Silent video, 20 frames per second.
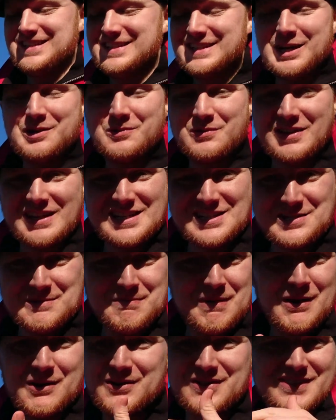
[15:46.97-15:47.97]
now with
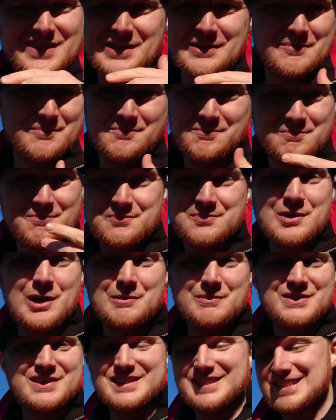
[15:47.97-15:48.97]
Asian power that I'm
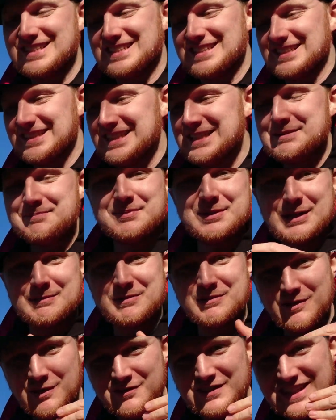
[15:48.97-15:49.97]
probably gonna delete, but
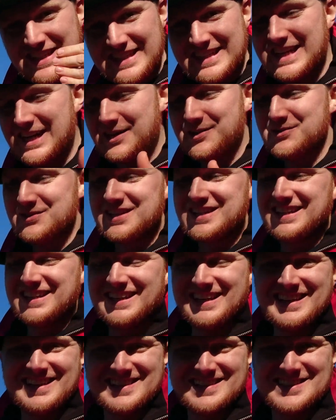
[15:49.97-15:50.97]
I'm evolving it now
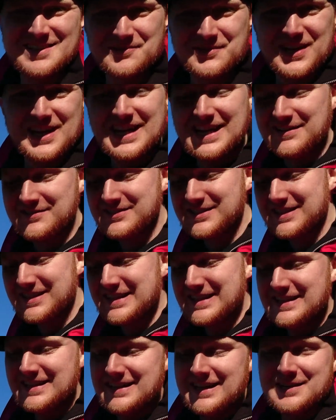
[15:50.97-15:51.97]
because I want to have it.
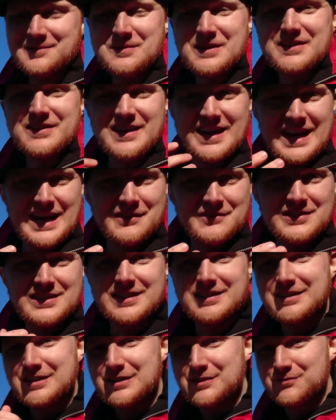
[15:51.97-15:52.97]
I'd rather have it
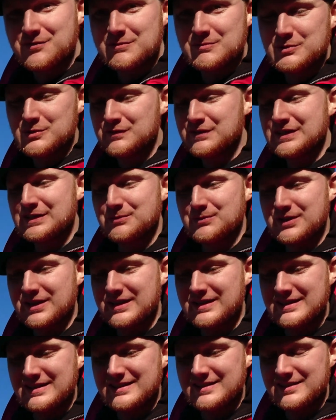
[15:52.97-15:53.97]
and then remove it when
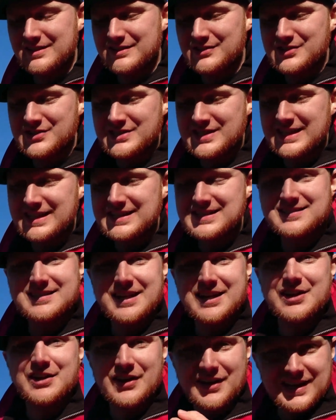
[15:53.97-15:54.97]
I need the other attacks
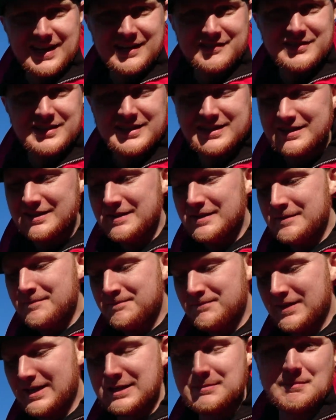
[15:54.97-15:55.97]
than not having it
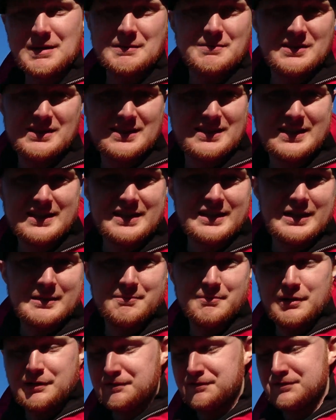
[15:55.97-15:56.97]
and maybe it getting a
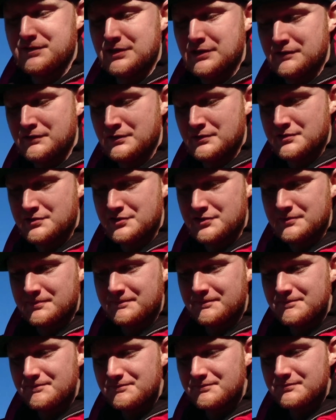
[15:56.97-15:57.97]
buff in the future.
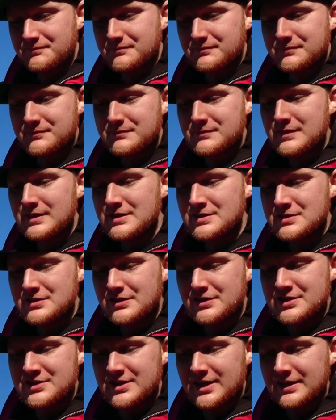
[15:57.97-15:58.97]
So
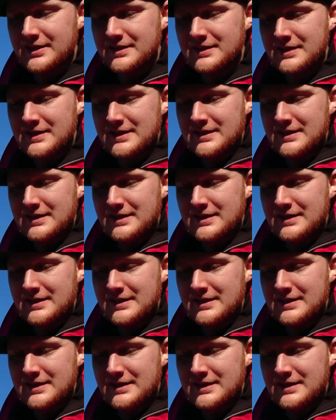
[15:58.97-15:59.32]
yeah, shiny.